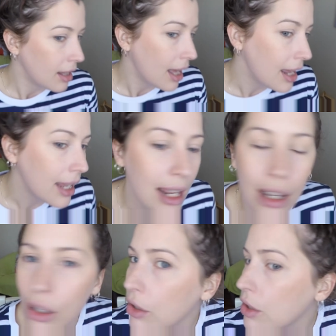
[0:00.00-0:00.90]
And again,
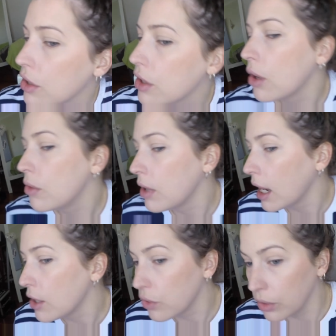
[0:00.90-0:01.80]
it looks so
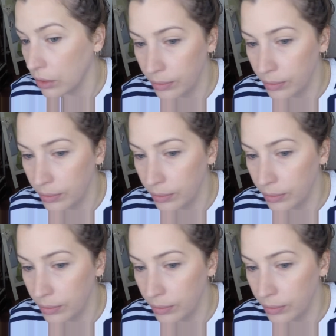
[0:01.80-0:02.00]
natural,